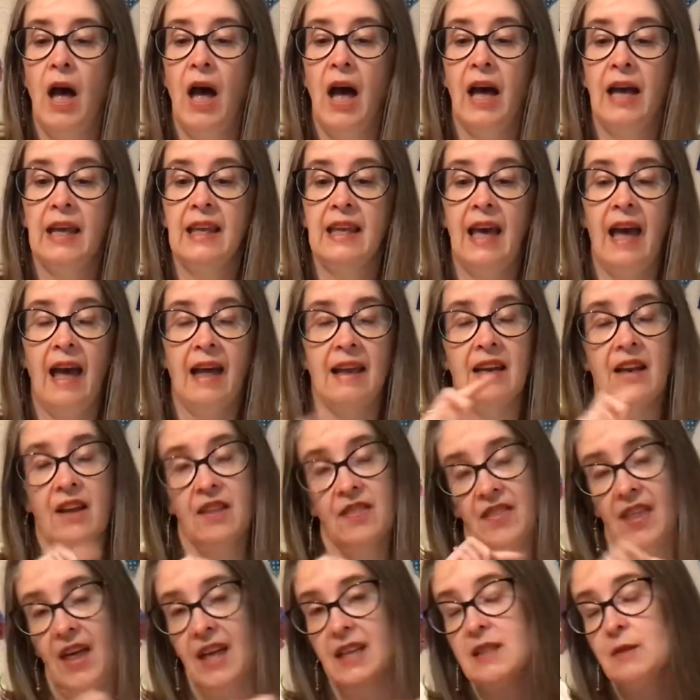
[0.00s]
Again,
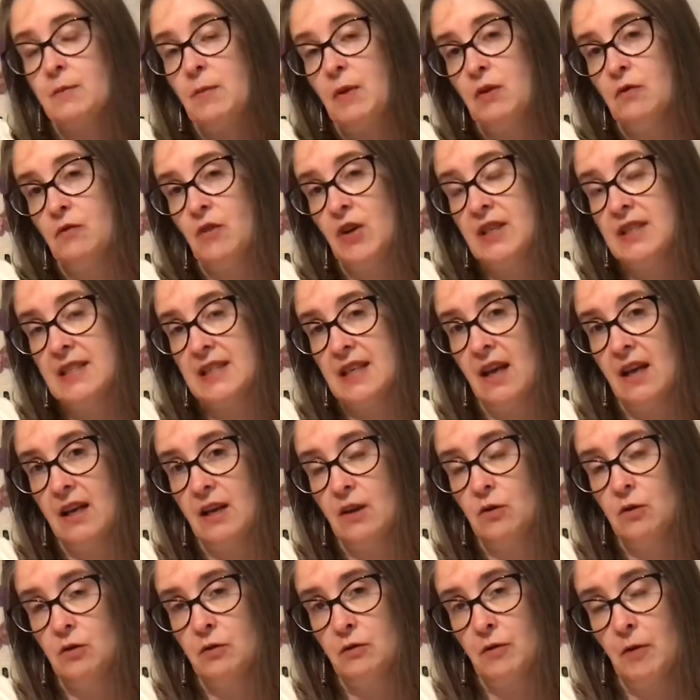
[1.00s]
that's been
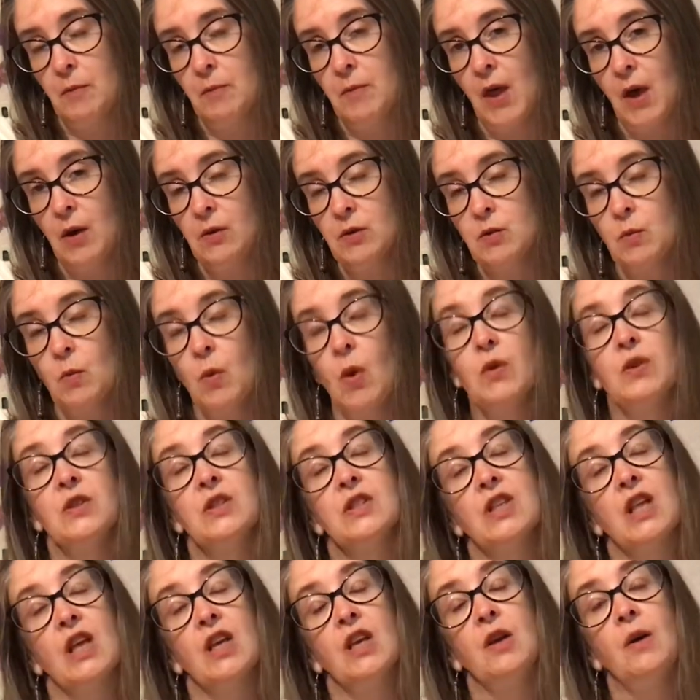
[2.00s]
recycled from those ones
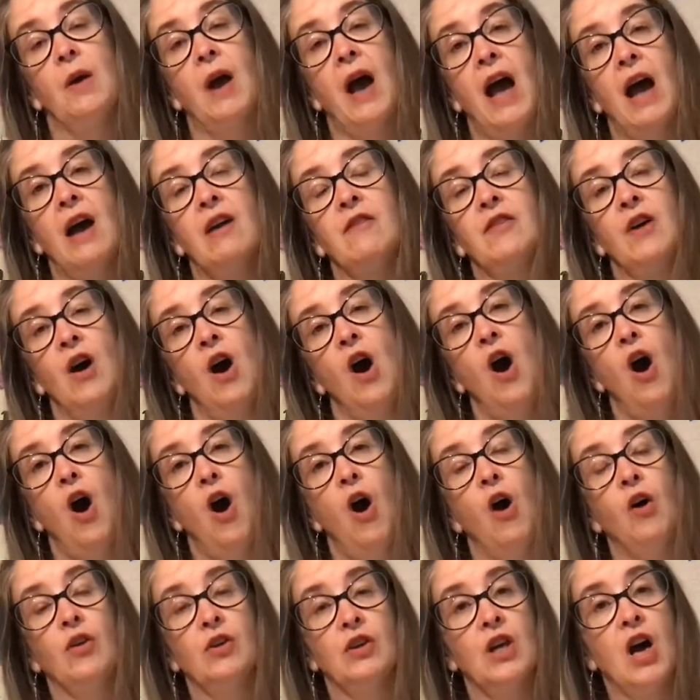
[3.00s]
that you have
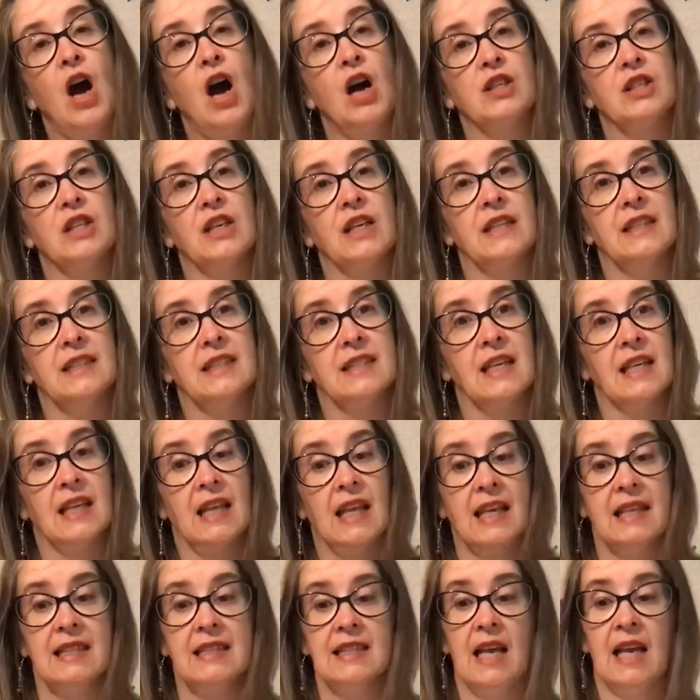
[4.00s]
on cardigans and
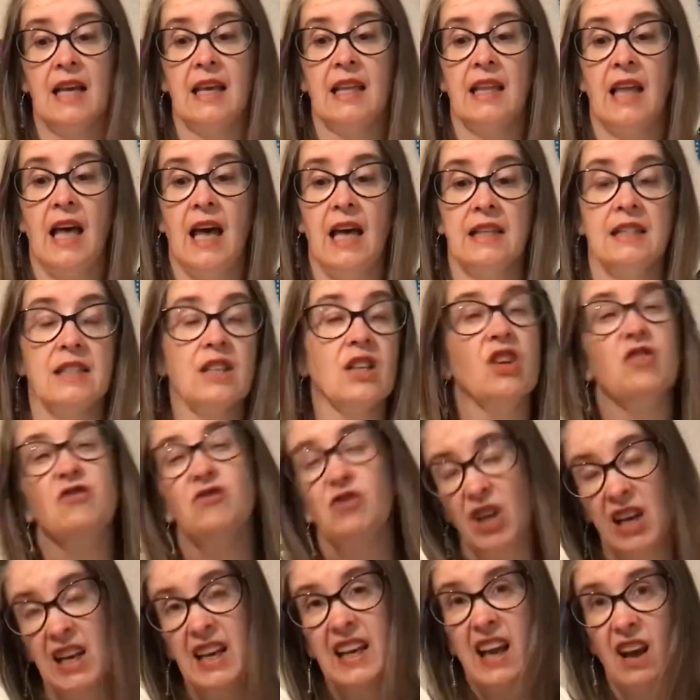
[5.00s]
things like that
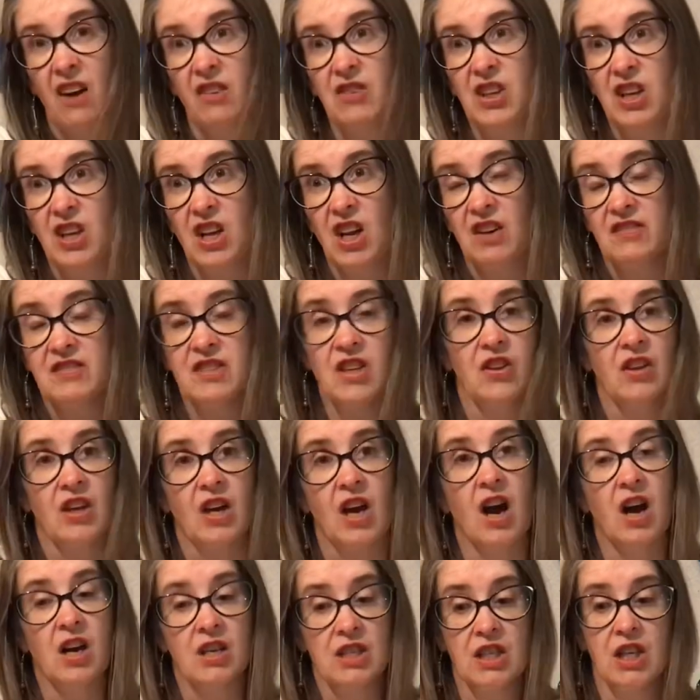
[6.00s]
really get on your nerves on the
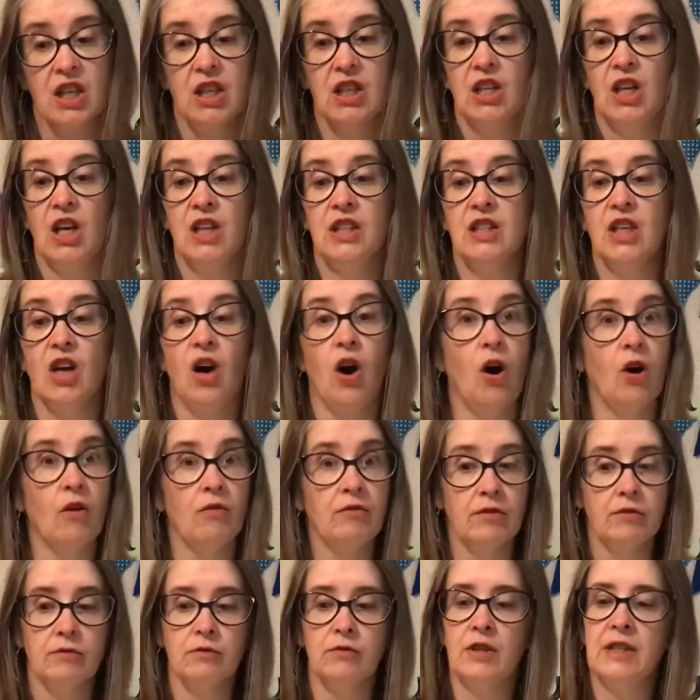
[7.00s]
cardigan. Cut it off,
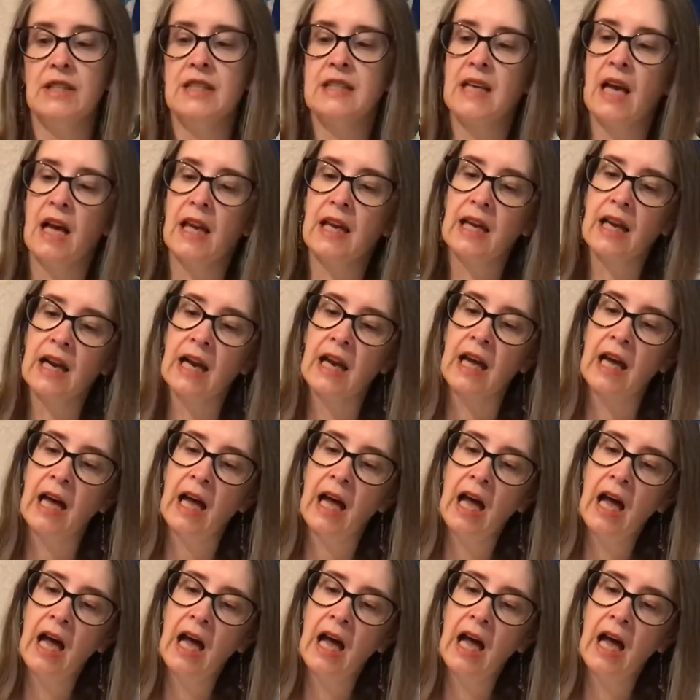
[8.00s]
recycle it.